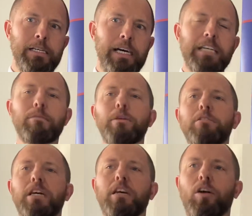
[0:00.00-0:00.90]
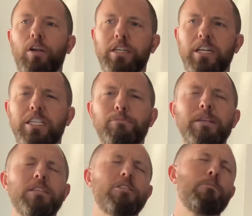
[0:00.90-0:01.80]
As a music college, it's been
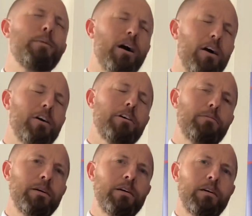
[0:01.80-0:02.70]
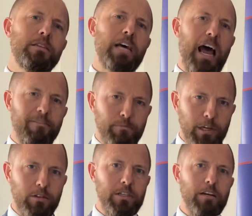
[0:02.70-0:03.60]
superb to have
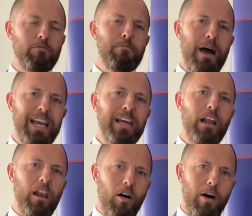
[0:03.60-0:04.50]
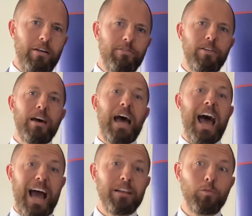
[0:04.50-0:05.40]
music remaining alive
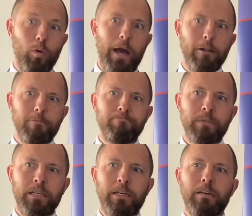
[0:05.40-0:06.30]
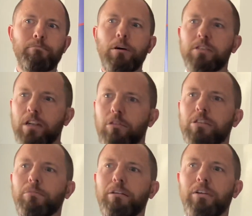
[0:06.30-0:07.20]
and well. Most
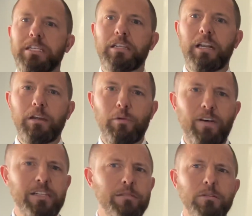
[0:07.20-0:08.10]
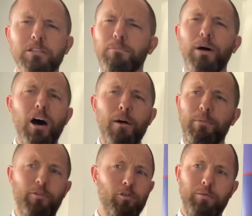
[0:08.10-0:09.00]
notably recently, we've had some superb
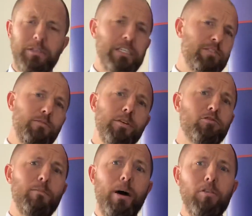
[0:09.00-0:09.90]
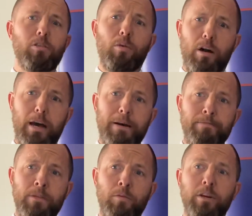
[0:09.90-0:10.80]
performances from the trombone choir,
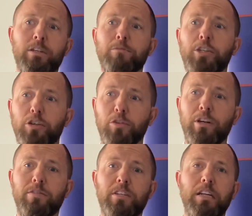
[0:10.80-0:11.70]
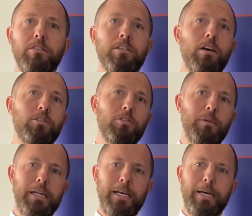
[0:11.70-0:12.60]
which I'm sure you've seen on social
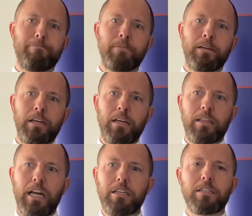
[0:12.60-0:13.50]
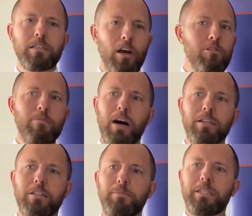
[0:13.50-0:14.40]
media. Thanks so
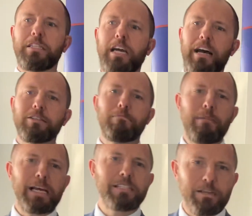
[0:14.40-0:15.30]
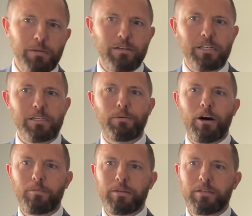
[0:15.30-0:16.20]
much to Mrs. Gale's amazing music
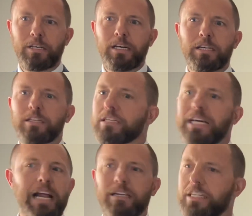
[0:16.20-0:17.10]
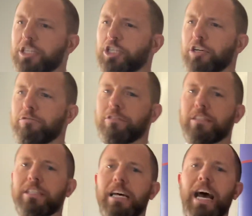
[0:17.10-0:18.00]
department, to the talented
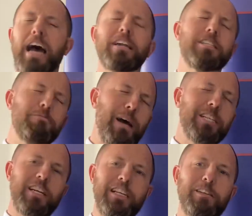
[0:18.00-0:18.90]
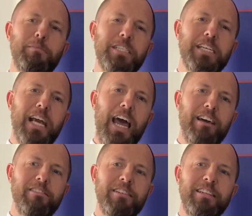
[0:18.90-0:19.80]
students, and especially to Mr.
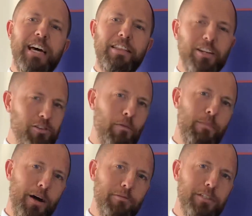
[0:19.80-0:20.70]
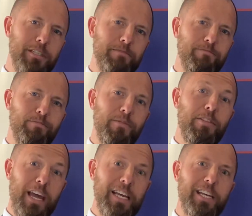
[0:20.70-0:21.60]
Gale and the trombones.
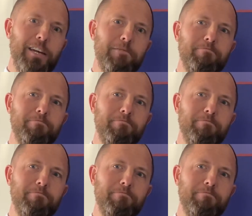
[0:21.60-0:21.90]
Thank you.